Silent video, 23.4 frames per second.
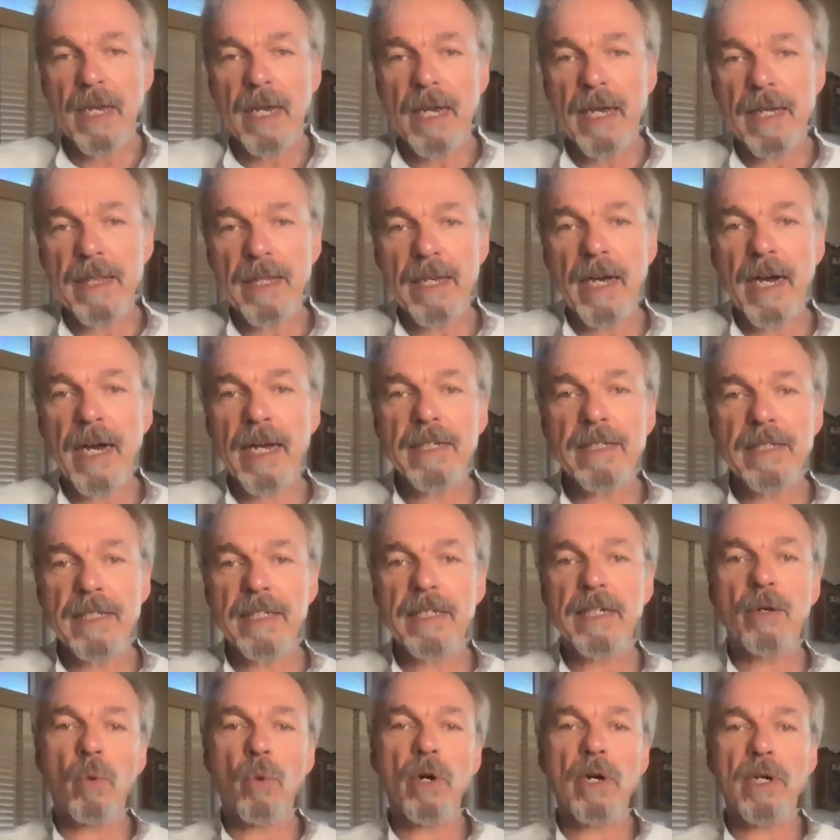And the
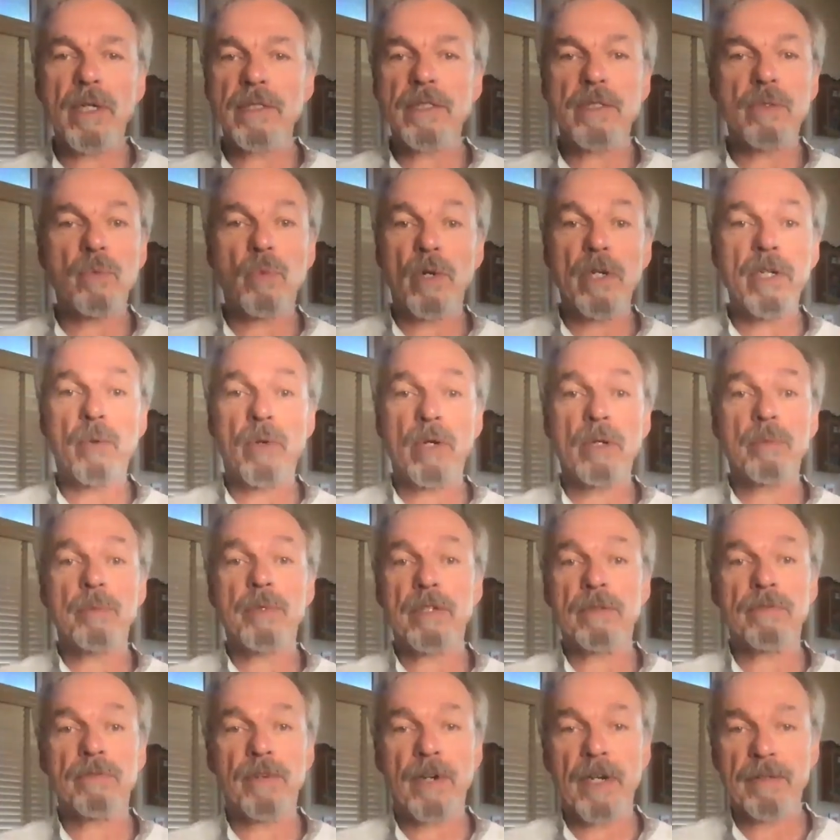idea was, where do you want to be
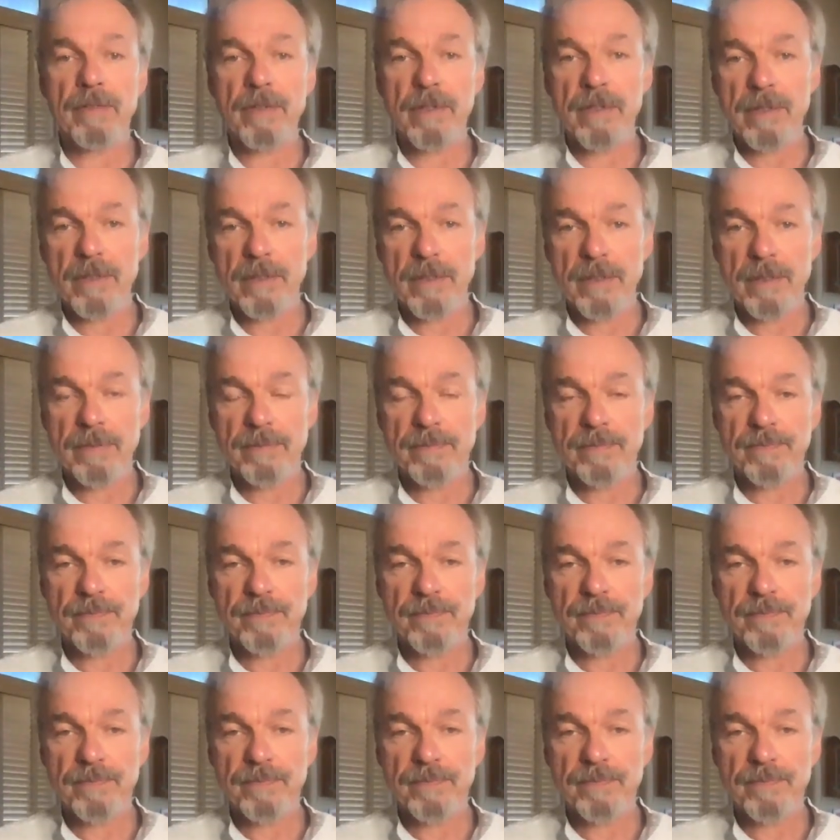in 5 years?